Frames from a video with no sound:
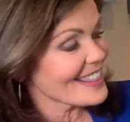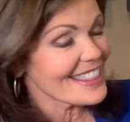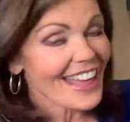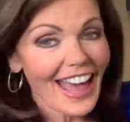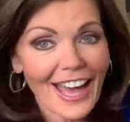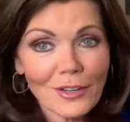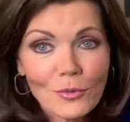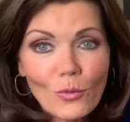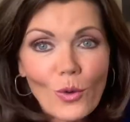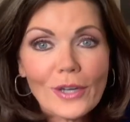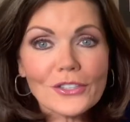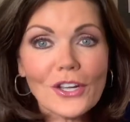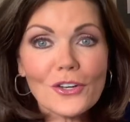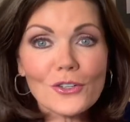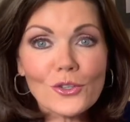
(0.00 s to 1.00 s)
That
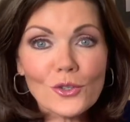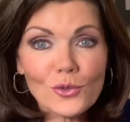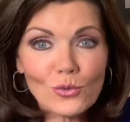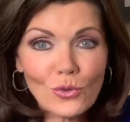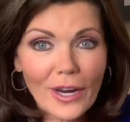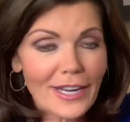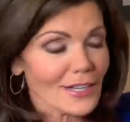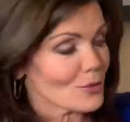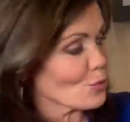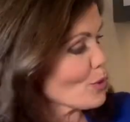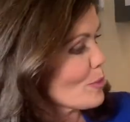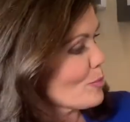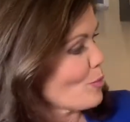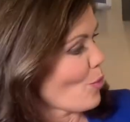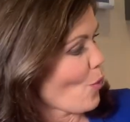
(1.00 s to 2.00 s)
was a great
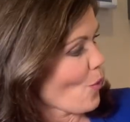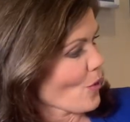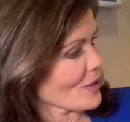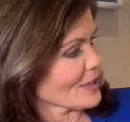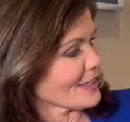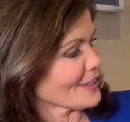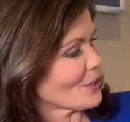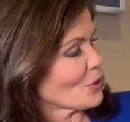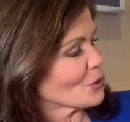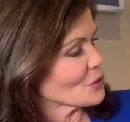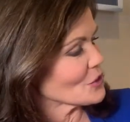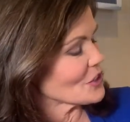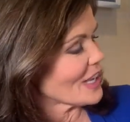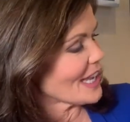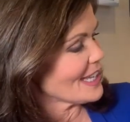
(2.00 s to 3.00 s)
report, Nicole
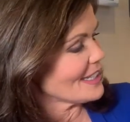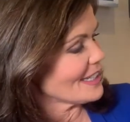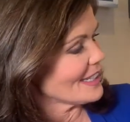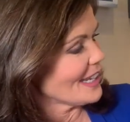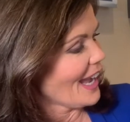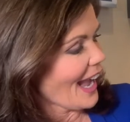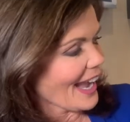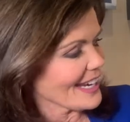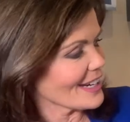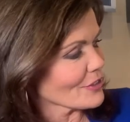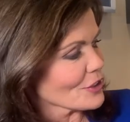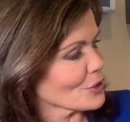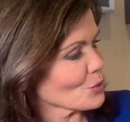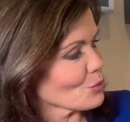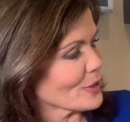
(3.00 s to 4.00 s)
said. I
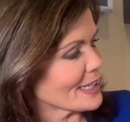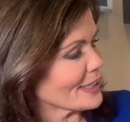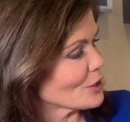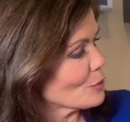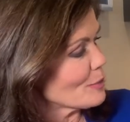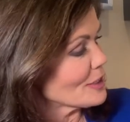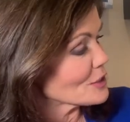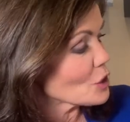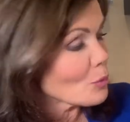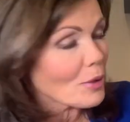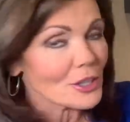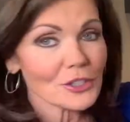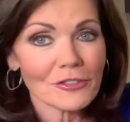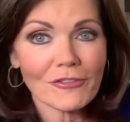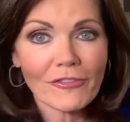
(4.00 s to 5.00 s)
never knew reading could be so
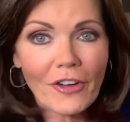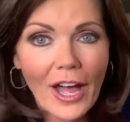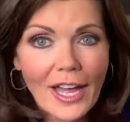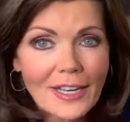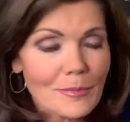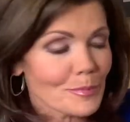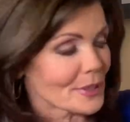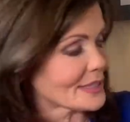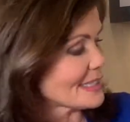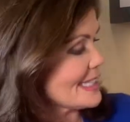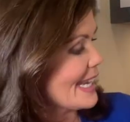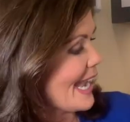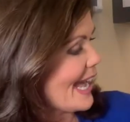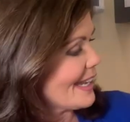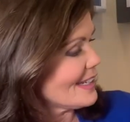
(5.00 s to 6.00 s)
much fun,
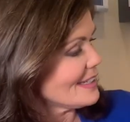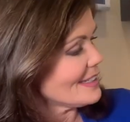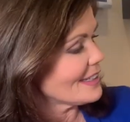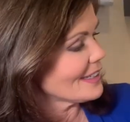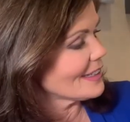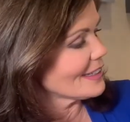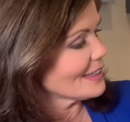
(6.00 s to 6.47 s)
Bitsy added.